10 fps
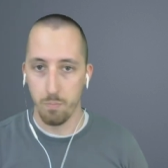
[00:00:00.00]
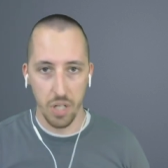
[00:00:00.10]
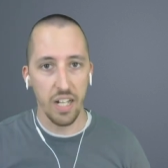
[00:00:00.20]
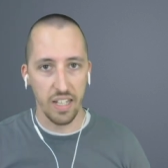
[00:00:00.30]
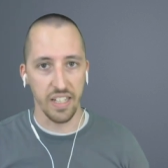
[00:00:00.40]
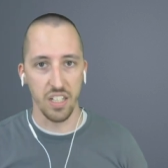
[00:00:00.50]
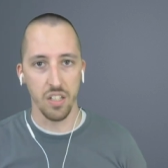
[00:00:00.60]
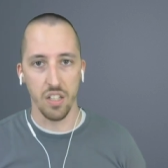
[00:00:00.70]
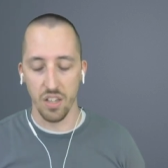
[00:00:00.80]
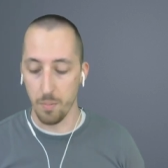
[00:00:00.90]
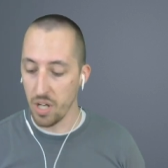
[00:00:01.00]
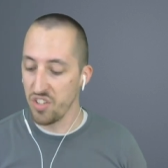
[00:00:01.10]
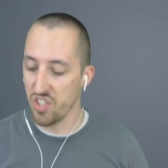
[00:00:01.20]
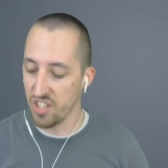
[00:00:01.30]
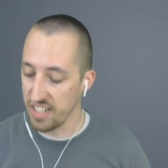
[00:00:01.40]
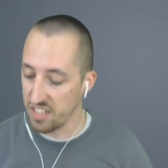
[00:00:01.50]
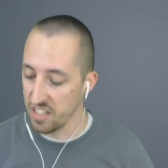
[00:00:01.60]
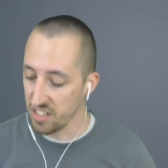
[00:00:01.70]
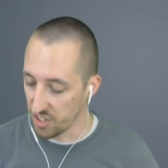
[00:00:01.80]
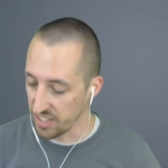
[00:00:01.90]
but I like it. The buttons are nice
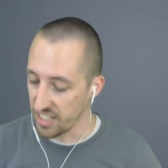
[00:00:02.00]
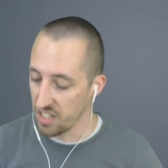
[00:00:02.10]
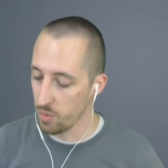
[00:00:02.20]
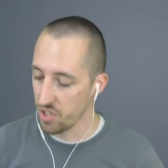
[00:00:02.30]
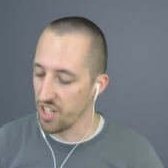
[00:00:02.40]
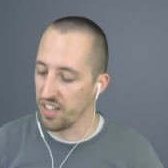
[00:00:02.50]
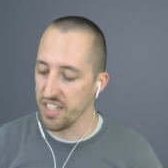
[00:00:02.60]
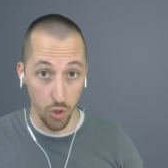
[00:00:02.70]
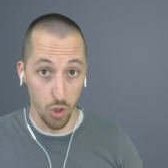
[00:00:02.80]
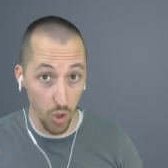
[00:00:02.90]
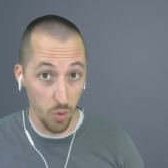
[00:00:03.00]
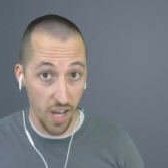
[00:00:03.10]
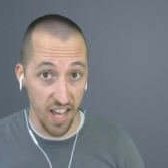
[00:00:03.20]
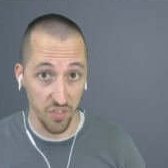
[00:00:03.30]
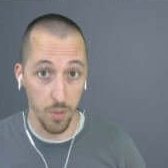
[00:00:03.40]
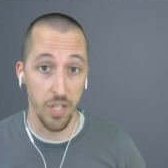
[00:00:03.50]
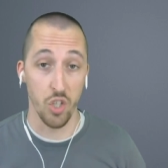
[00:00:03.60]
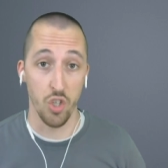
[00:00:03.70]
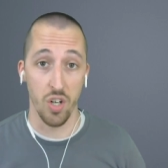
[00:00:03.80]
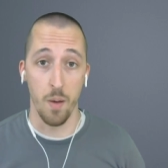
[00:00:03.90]
and clicky, which I like. Do have to
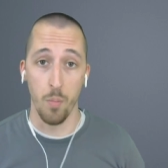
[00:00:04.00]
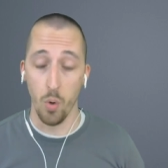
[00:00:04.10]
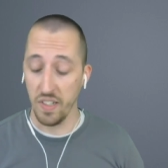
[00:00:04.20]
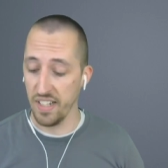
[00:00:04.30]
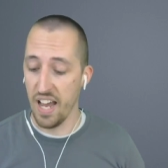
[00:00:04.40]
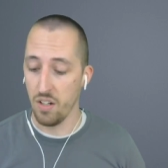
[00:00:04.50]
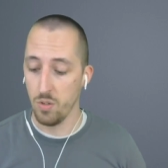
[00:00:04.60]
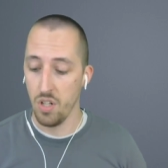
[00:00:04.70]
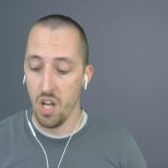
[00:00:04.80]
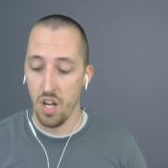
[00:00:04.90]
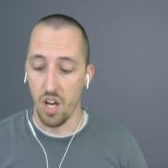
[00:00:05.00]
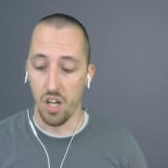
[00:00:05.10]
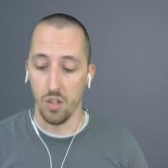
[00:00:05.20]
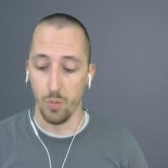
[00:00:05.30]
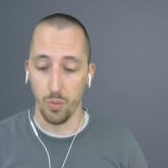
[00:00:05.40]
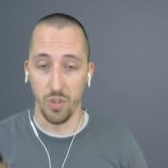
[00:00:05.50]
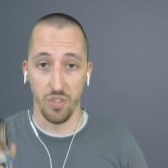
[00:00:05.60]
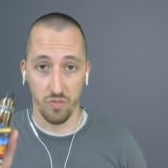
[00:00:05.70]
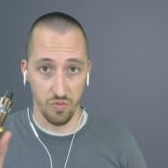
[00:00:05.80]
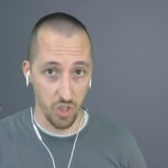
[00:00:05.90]
make sure I point out uh, when
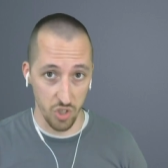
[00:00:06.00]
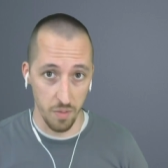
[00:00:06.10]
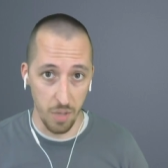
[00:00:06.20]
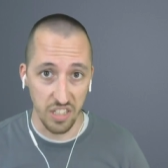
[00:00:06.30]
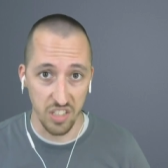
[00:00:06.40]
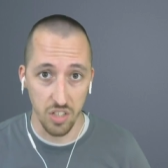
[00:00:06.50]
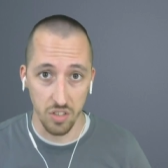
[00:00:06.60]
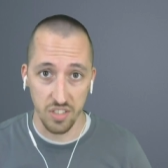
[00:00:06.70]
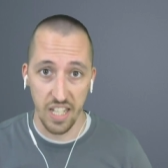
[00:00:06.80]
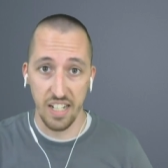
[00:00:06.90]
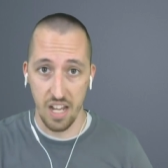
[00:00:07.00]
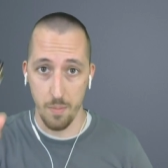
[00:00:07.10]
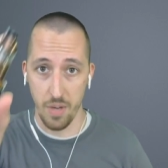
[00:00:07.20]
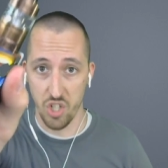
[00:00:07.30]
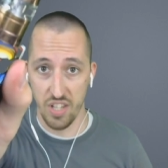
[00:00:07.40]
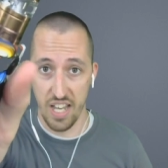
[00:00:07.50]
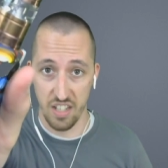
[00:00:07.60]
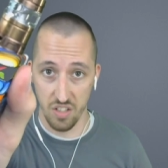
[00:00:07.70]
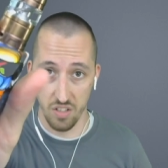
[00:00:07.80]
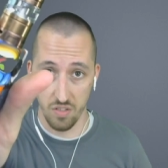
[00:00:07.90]
we first unboxed and looked at it, I mentioned
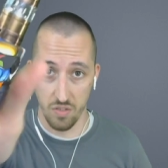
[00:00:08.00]
that the,